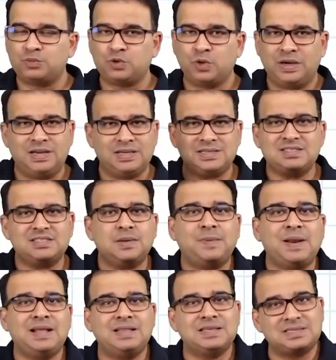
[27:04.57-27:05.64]
So it doesn't
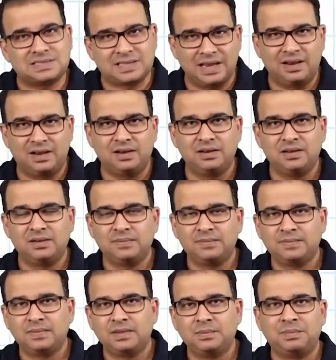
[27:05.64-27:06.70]
supply the skin.
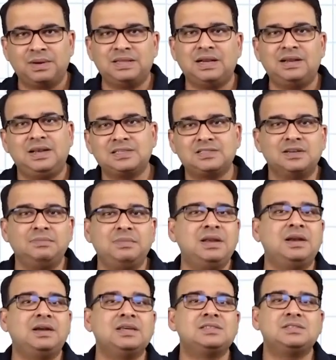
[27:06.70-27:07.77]
But that doesn't mean
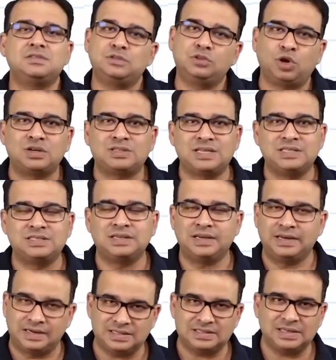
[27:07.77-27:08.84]
it is not sensory.
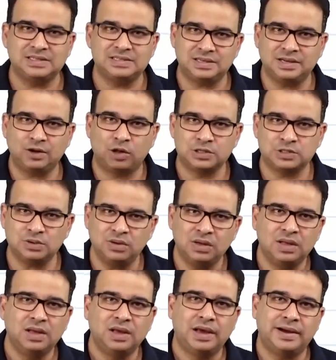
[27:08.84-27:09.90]
It is sensory also,
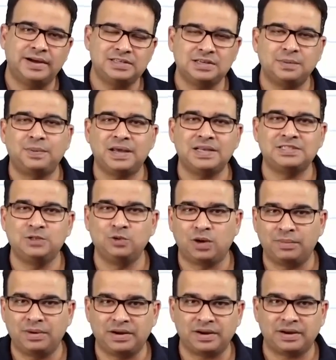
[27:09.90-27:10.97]
and it supplies dura
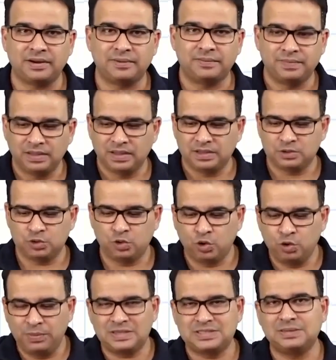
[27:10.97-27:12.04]
mater here. So
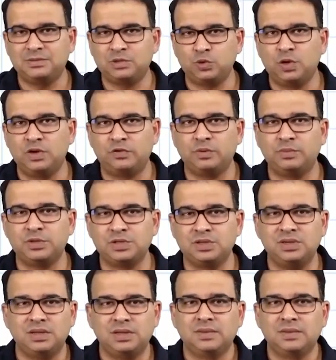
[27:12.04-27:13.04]
don't mix up the two information.